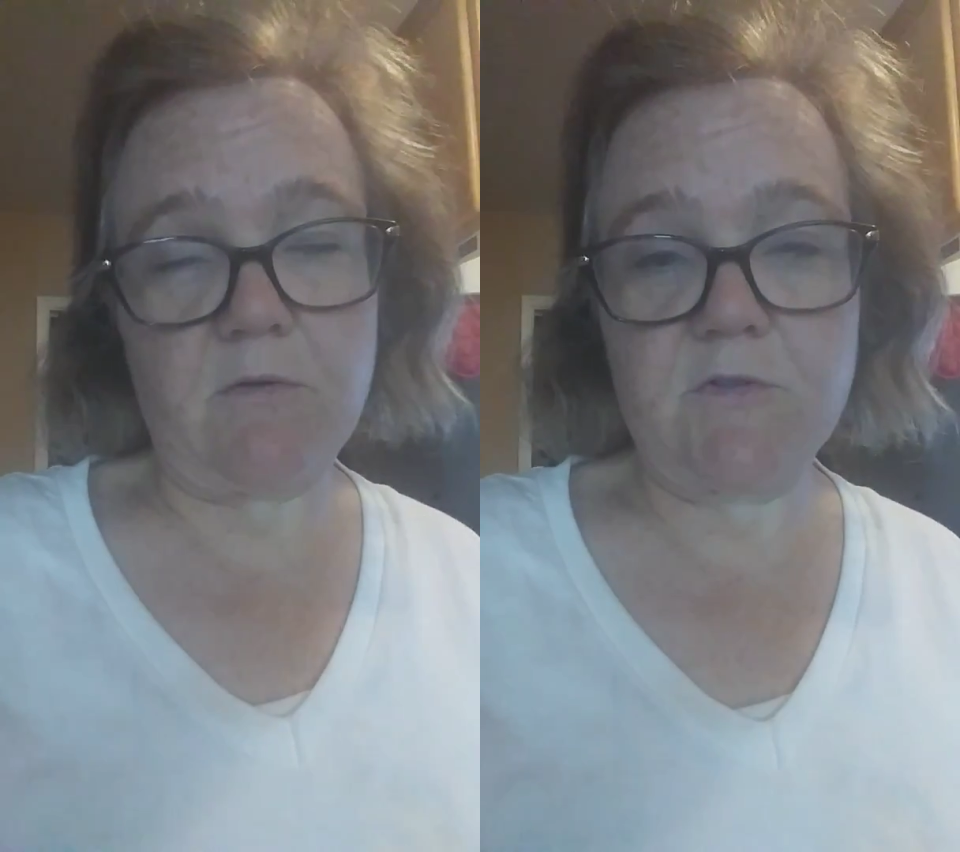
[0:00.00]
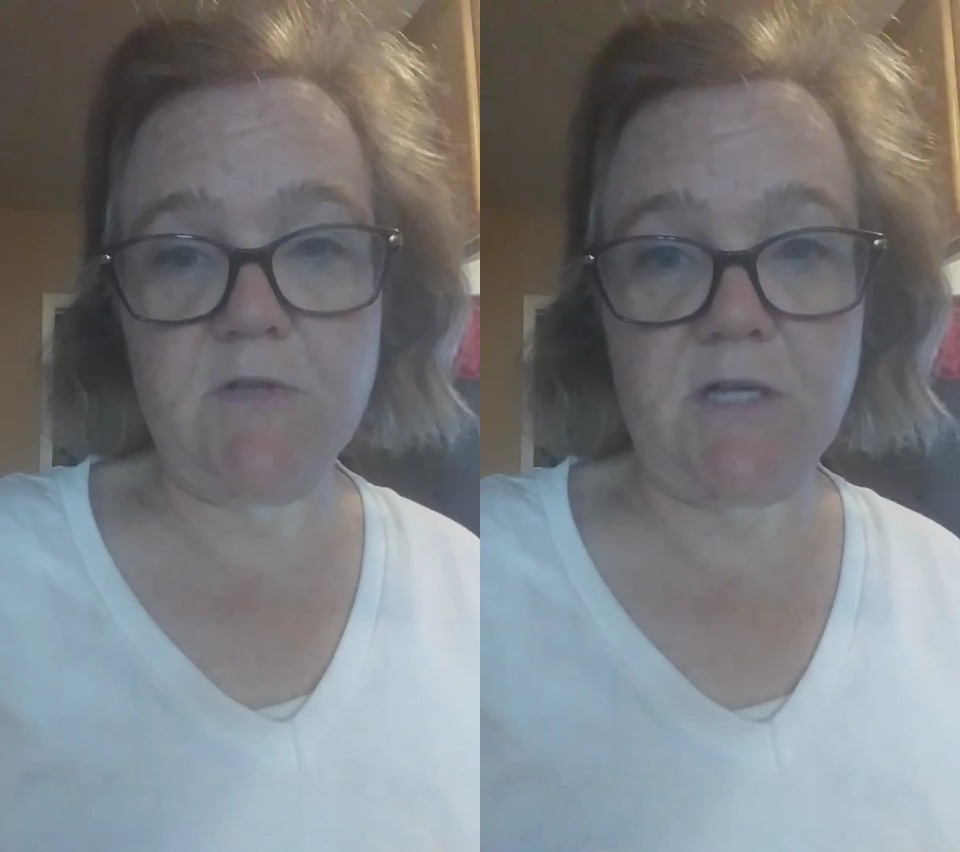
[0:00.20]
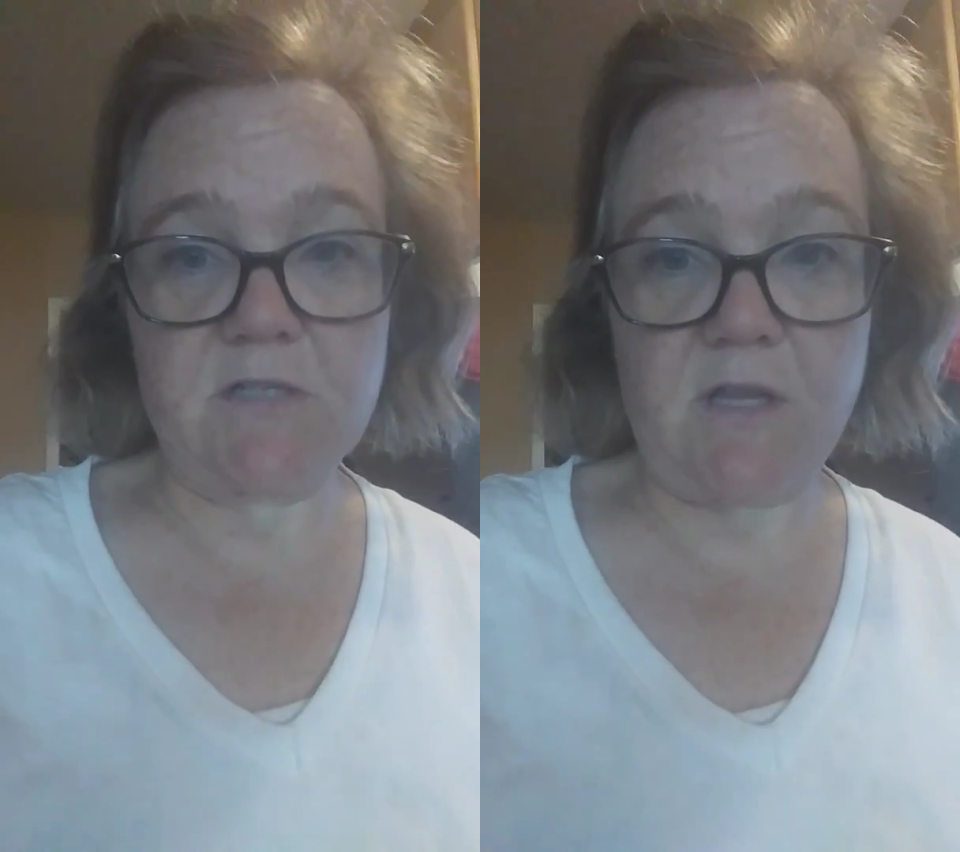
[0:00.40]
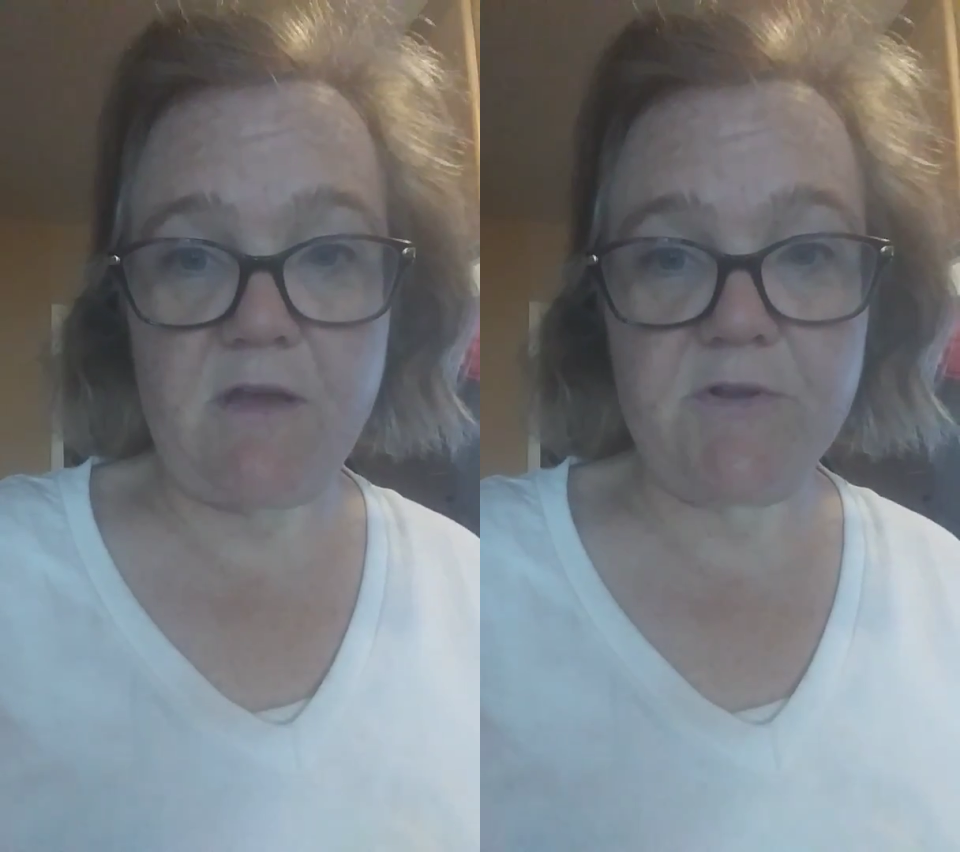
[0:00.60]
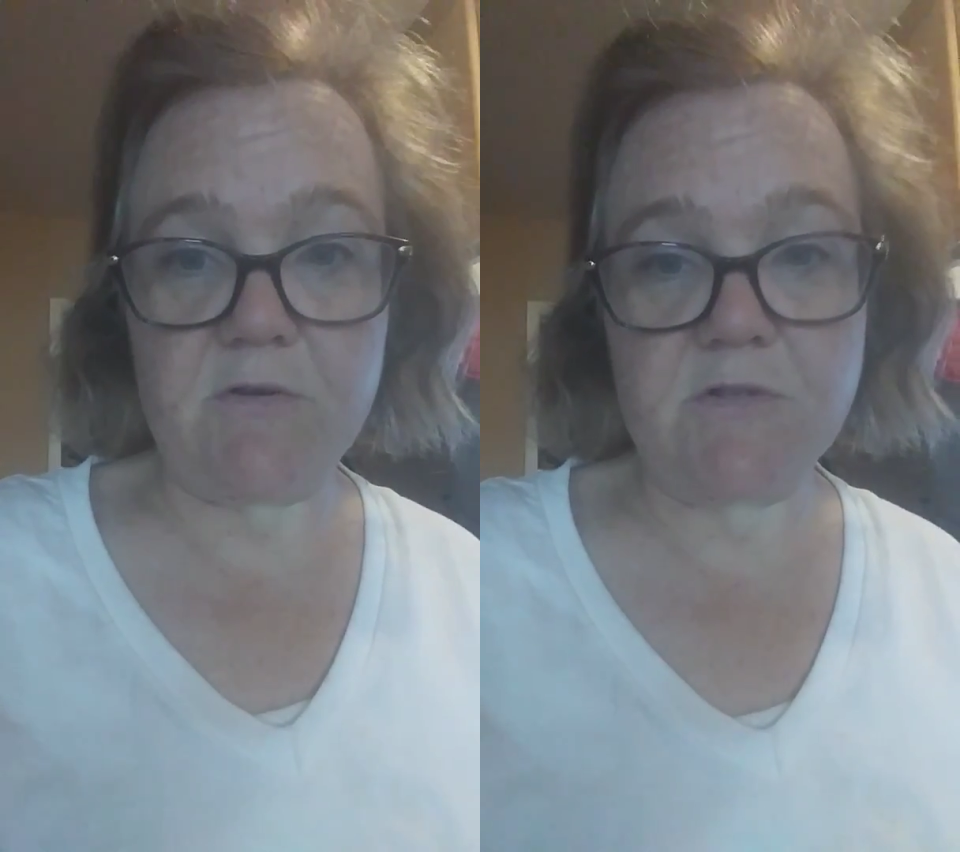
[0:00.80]

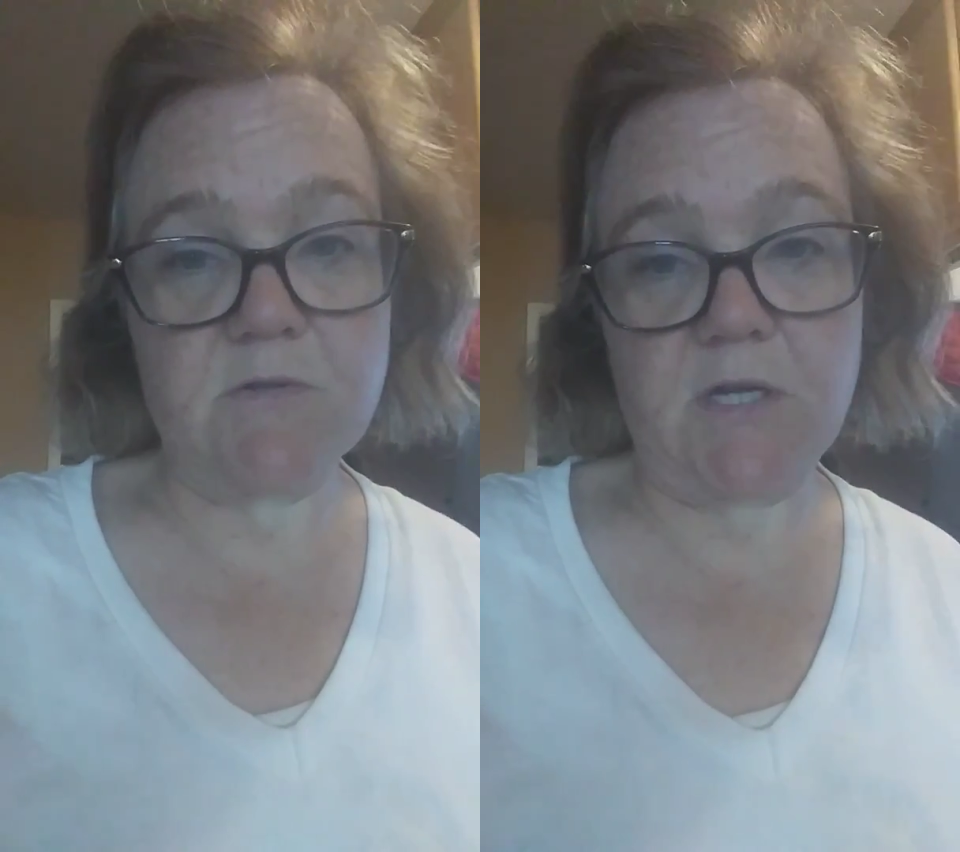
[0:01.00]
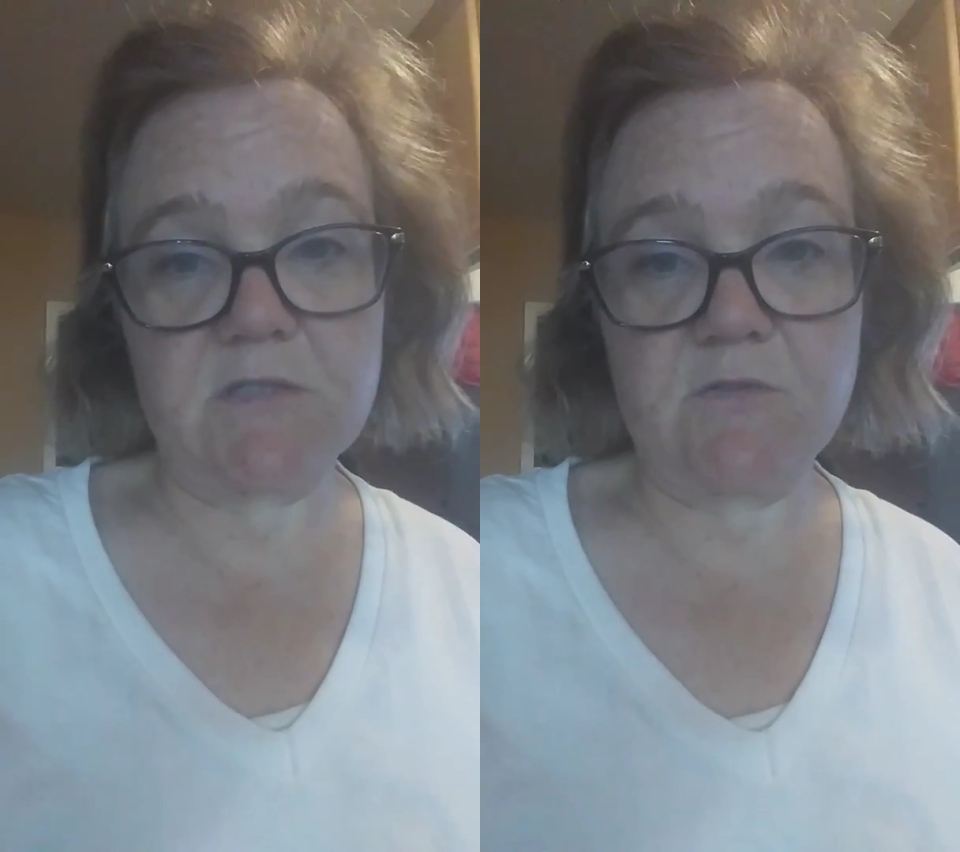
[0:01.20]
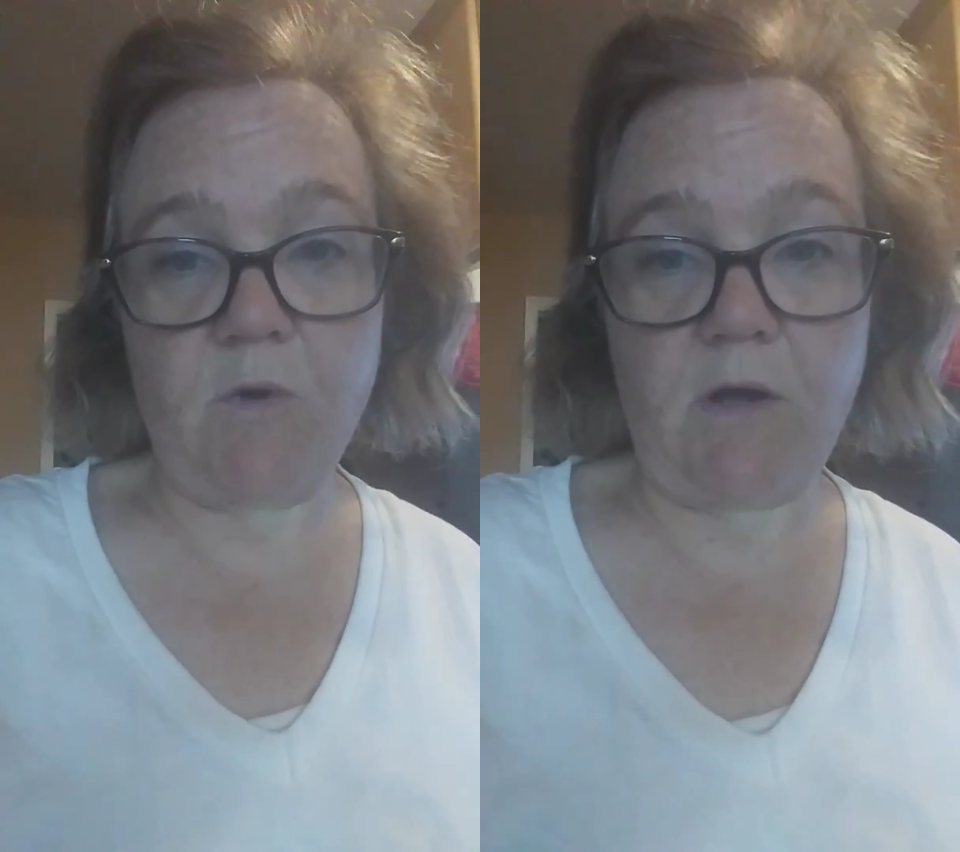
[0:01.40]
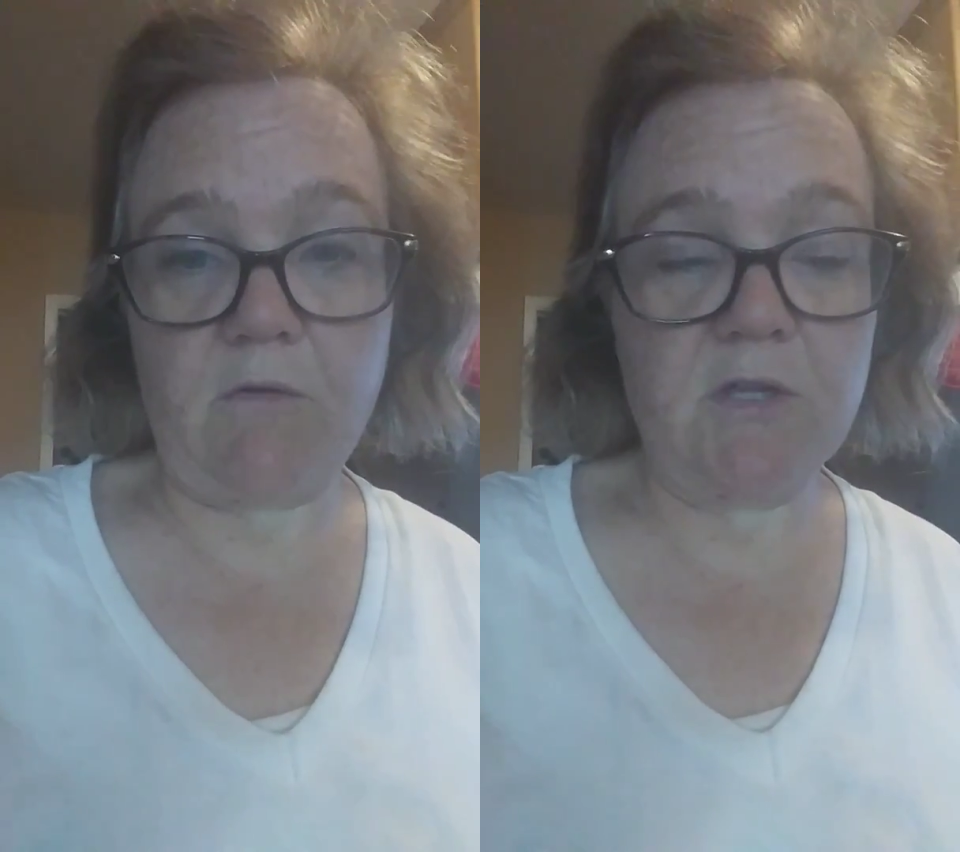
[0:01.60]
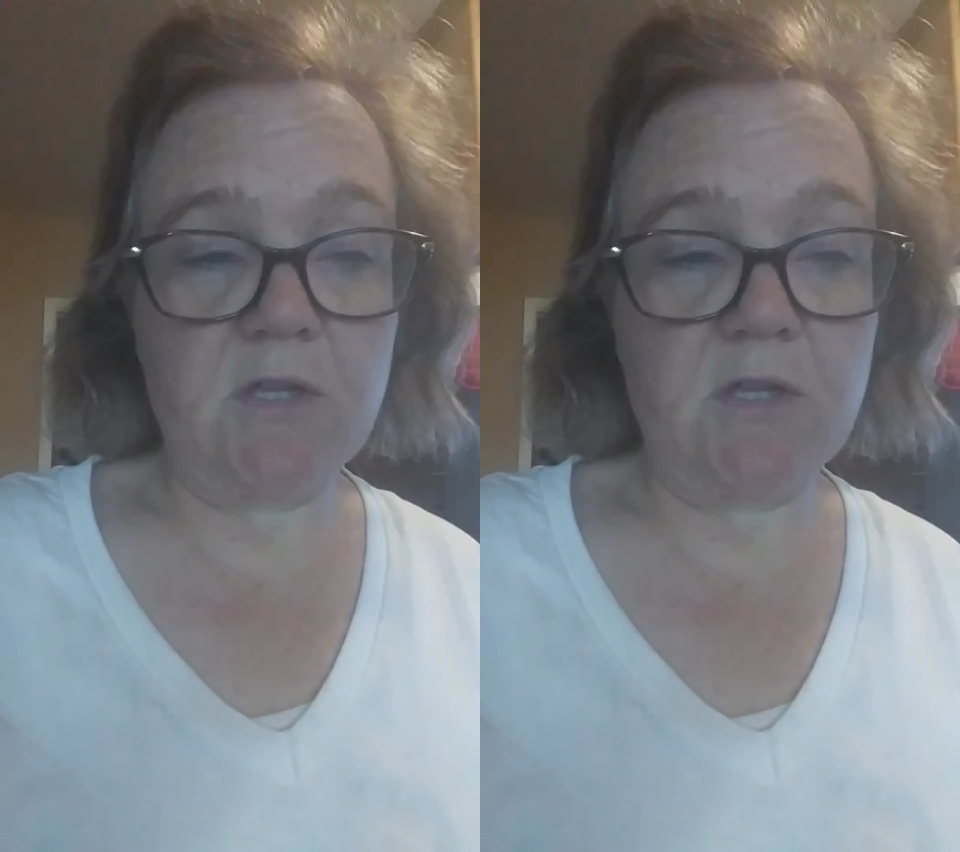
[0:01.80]
2011 or 2012.